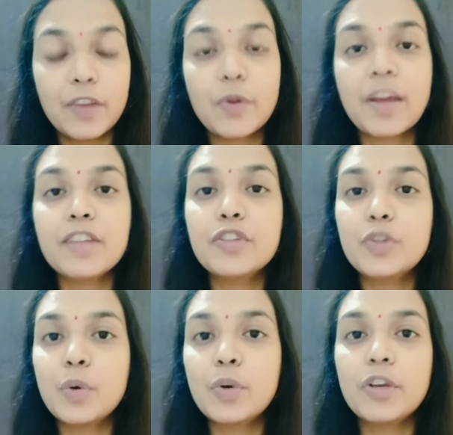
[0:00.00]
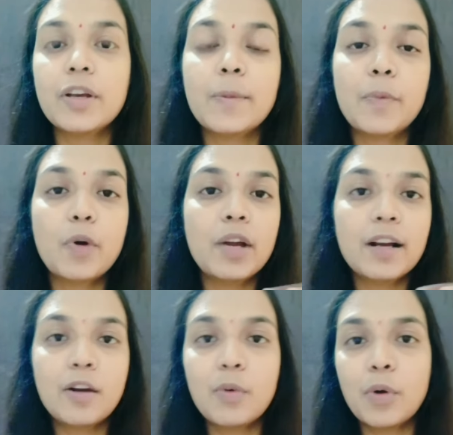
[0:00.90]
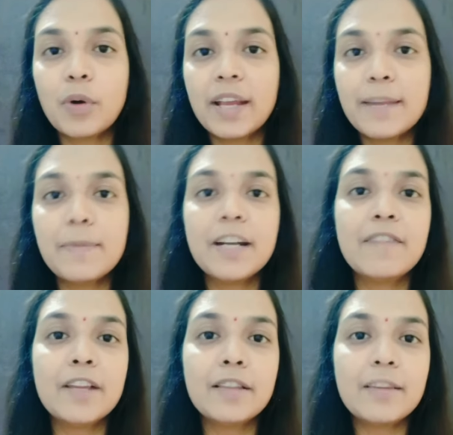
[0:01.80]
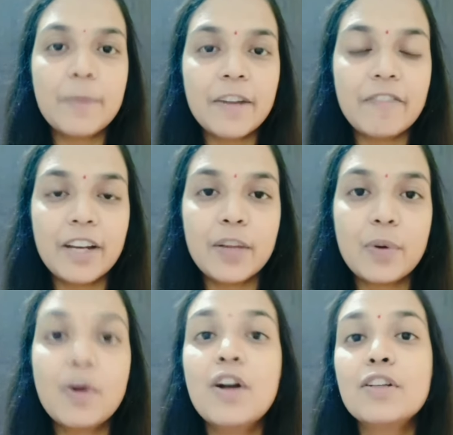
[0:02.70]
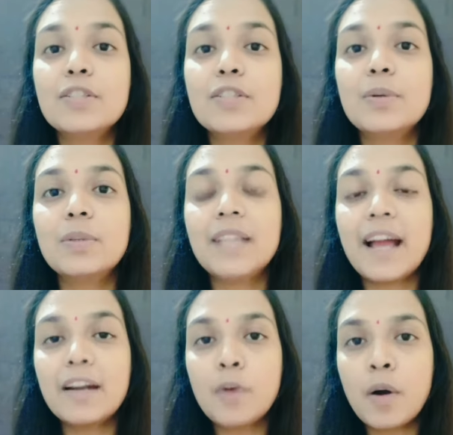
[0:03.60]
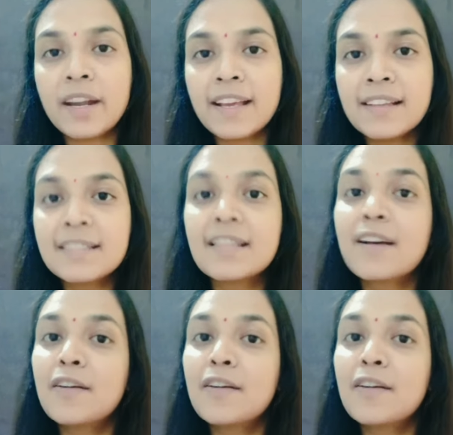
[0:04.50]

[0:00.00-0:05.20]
You can show your product logo in between the video so that audience